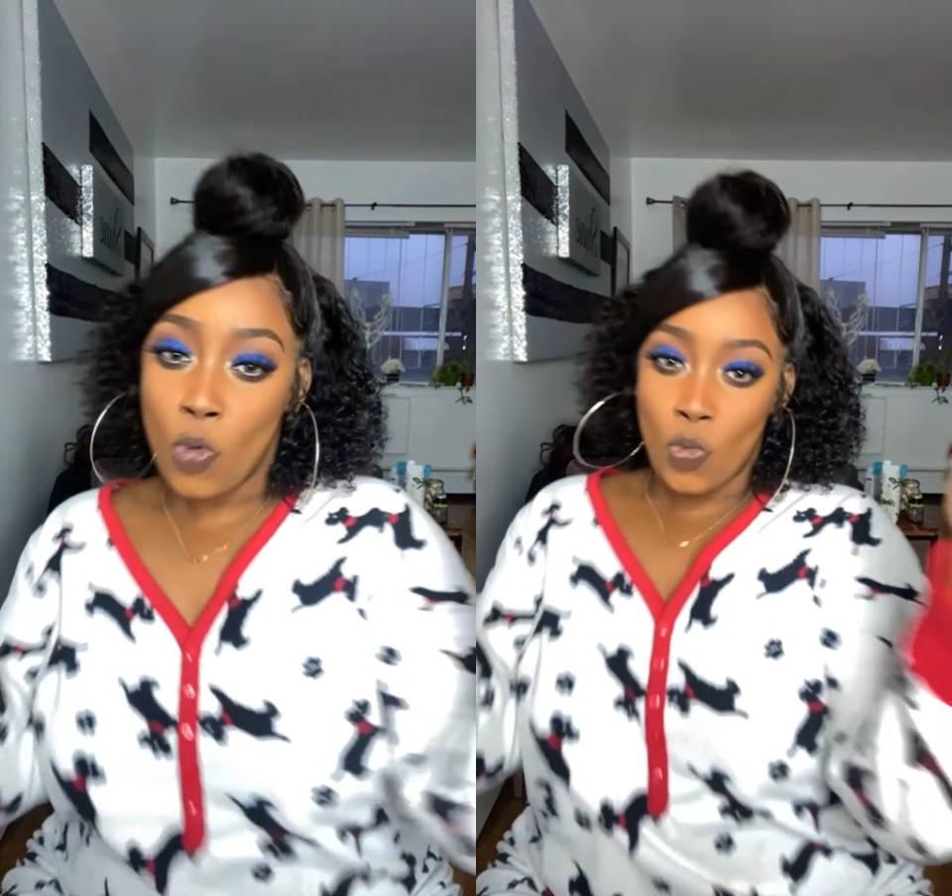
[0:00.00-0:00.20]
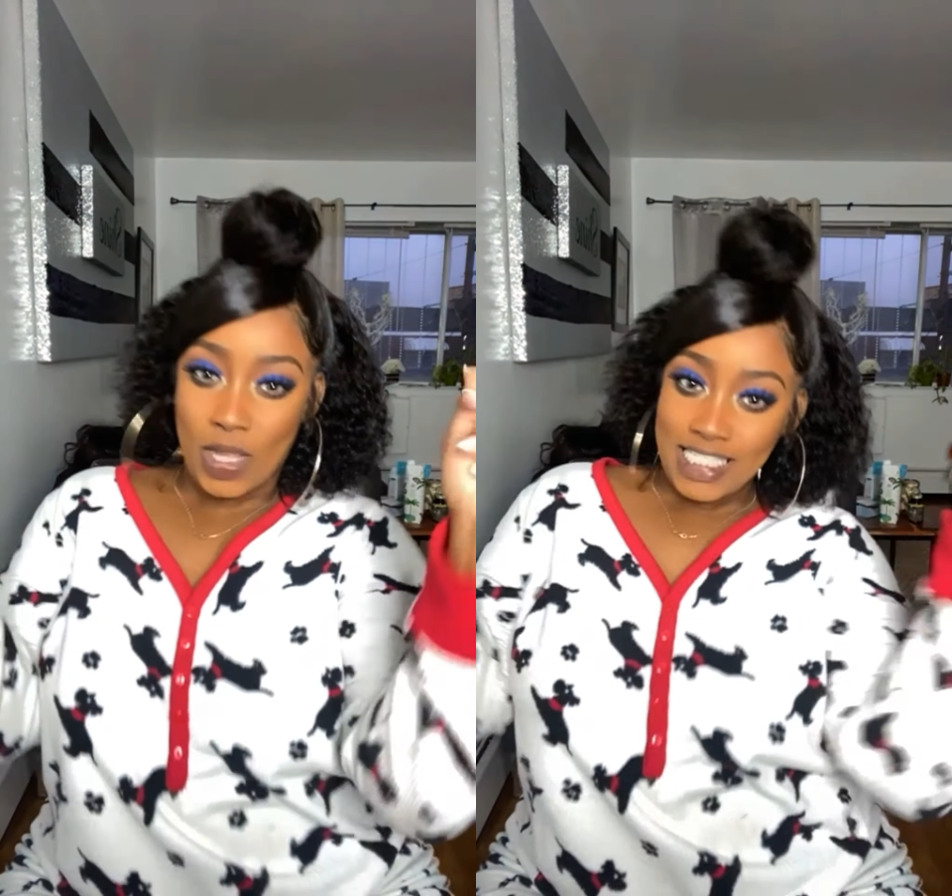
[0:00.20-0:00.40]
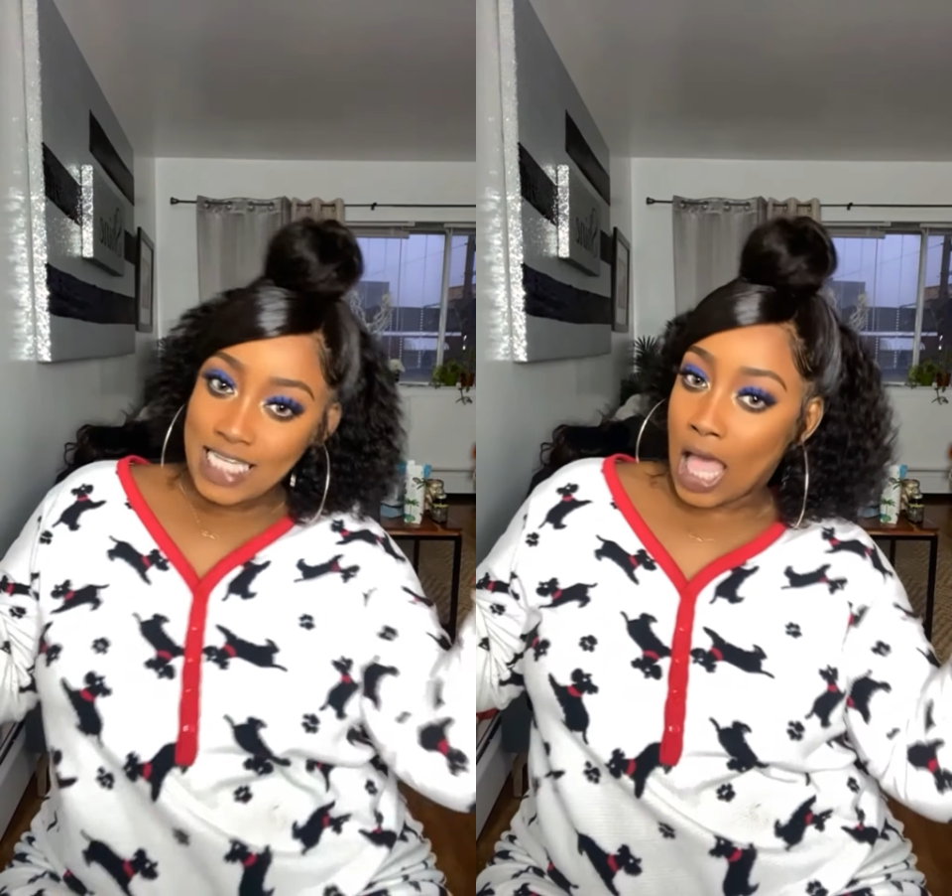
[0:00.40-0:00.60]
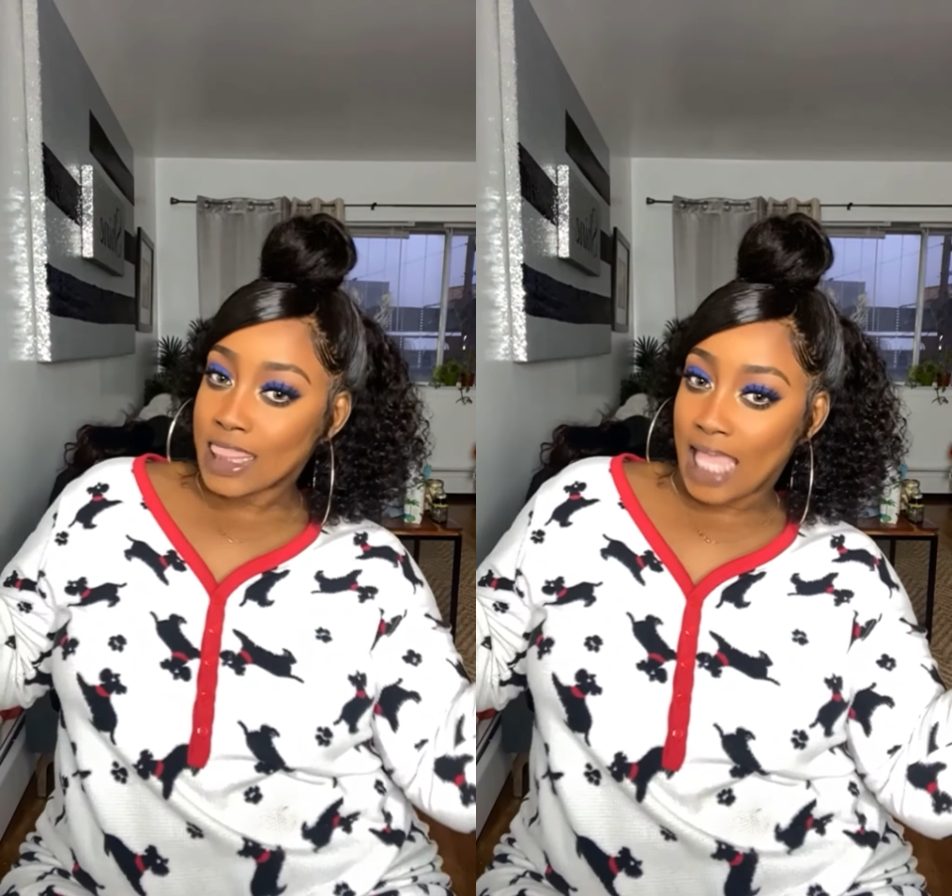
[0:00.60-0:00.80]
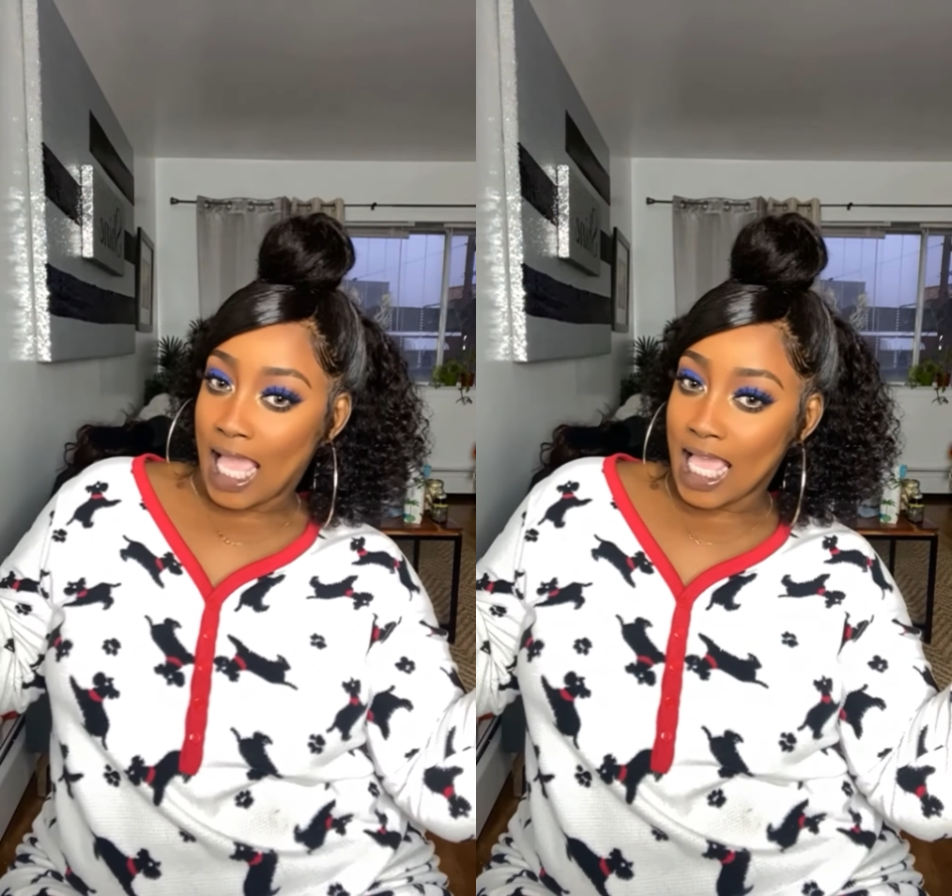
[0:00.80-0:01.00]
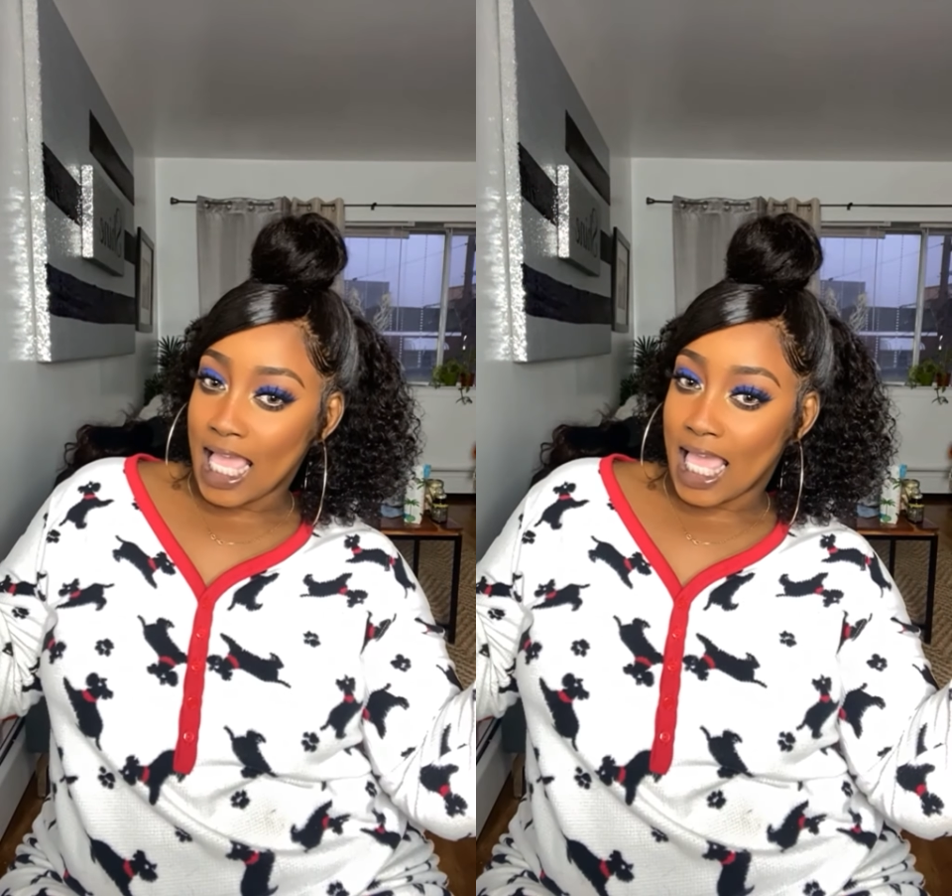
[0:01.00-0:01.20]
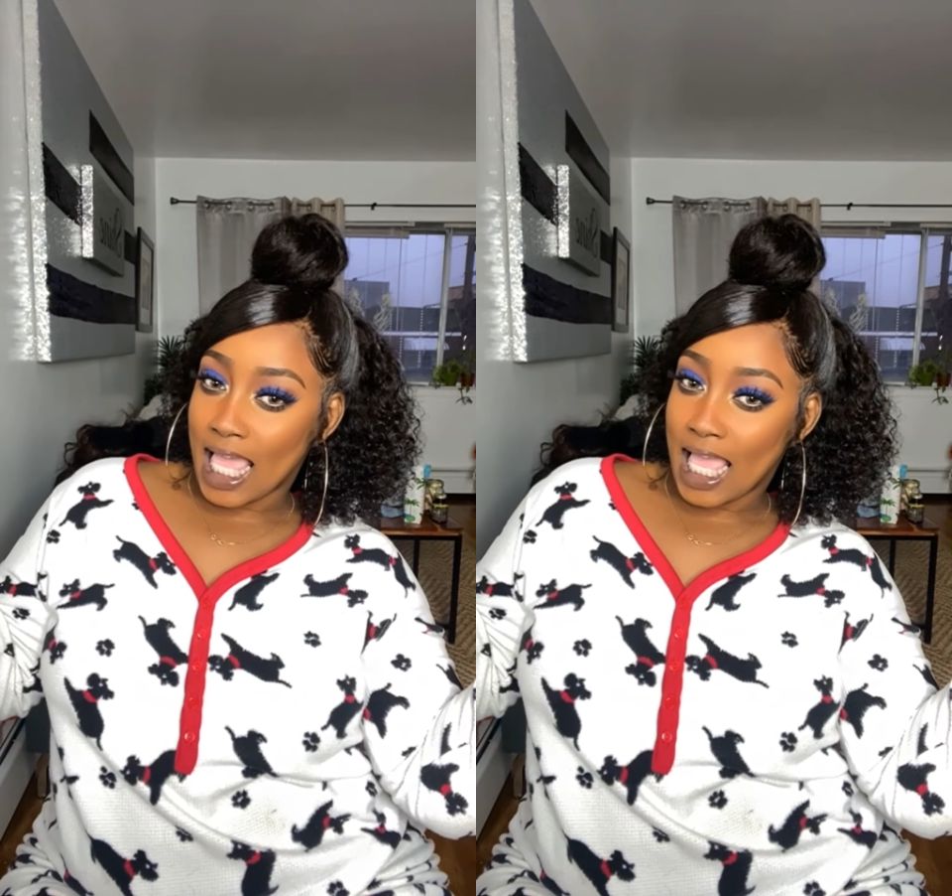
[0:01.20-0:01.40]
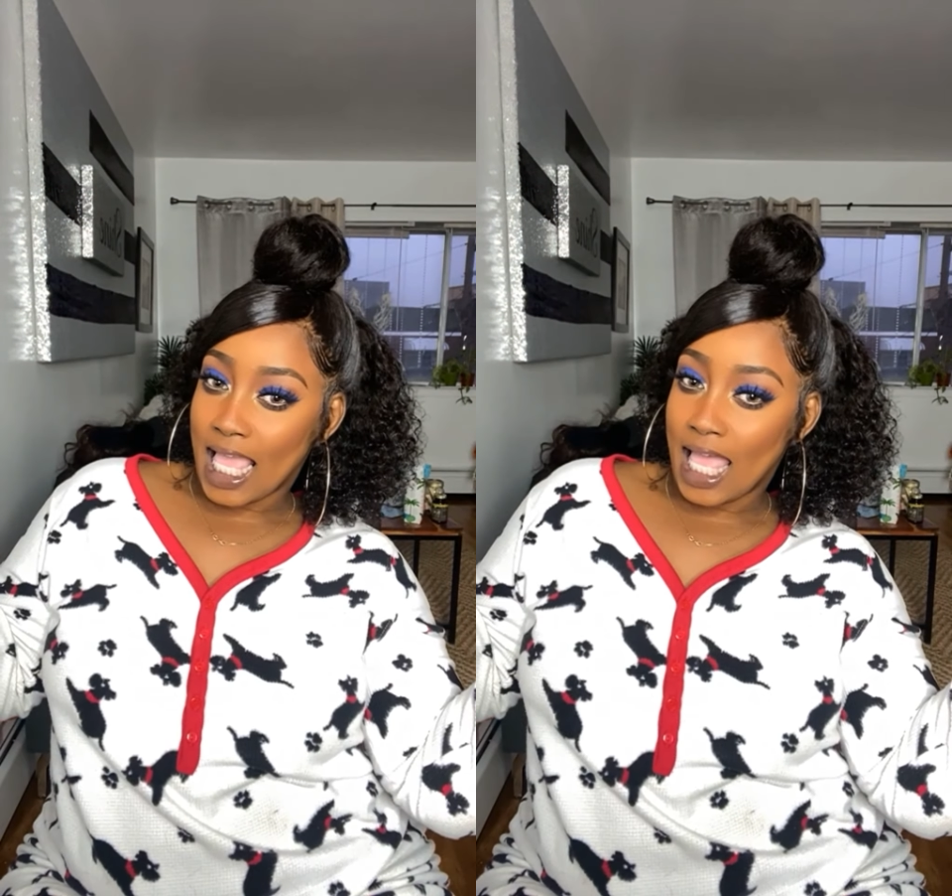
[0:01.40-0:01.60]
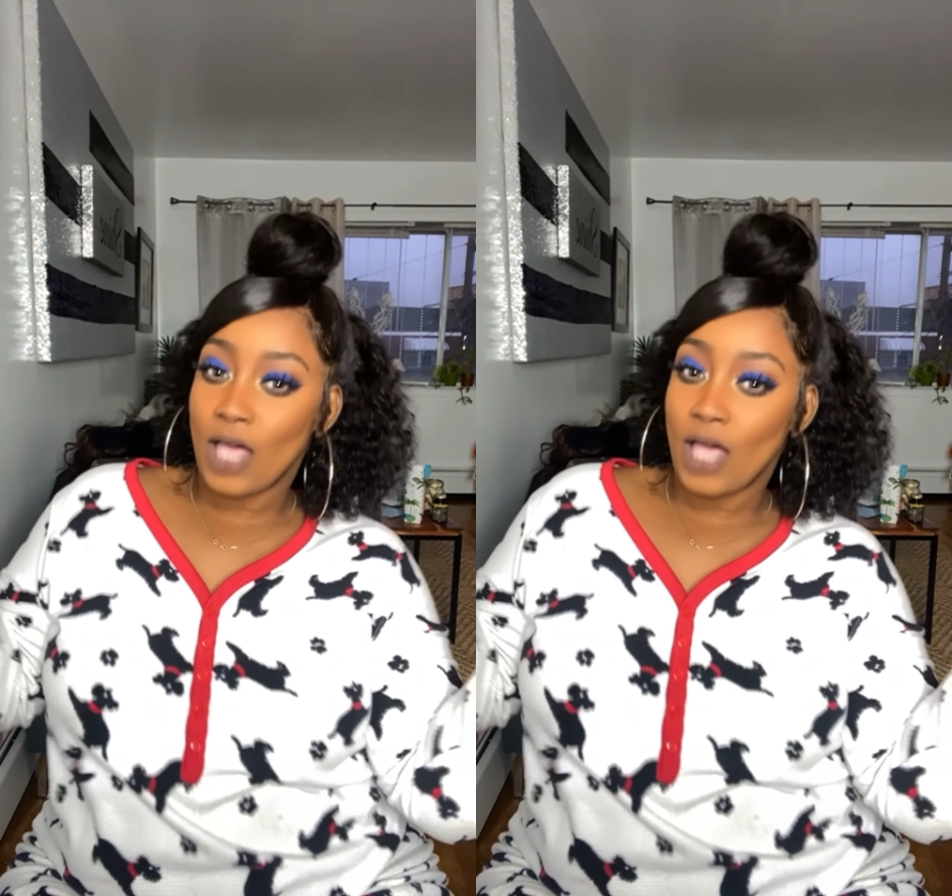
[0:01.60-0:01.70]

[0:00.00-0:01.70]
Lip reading: What y'all think? Oh,